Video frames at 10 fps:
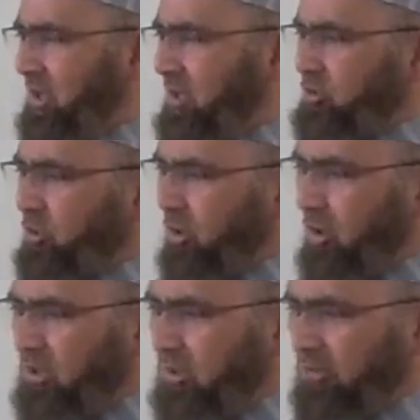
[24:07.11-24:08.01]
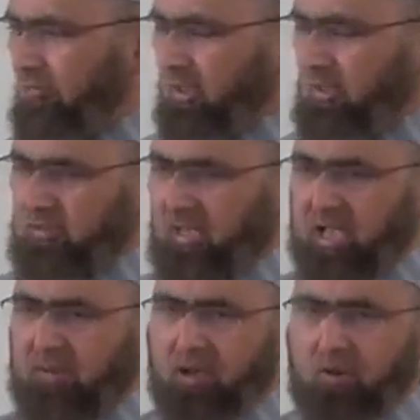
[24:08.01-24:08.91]
So all of the
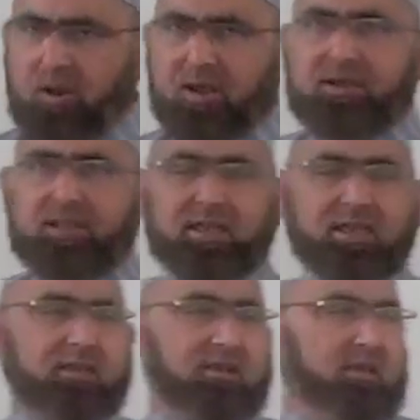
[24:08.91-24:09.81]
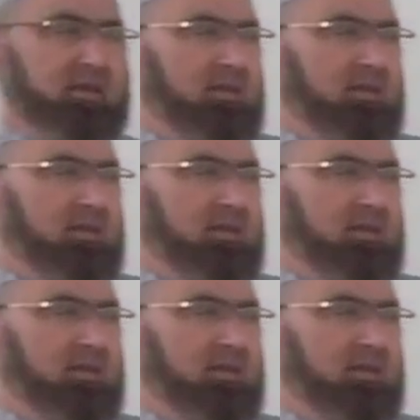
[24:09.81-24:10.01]
Sahaba, while digging,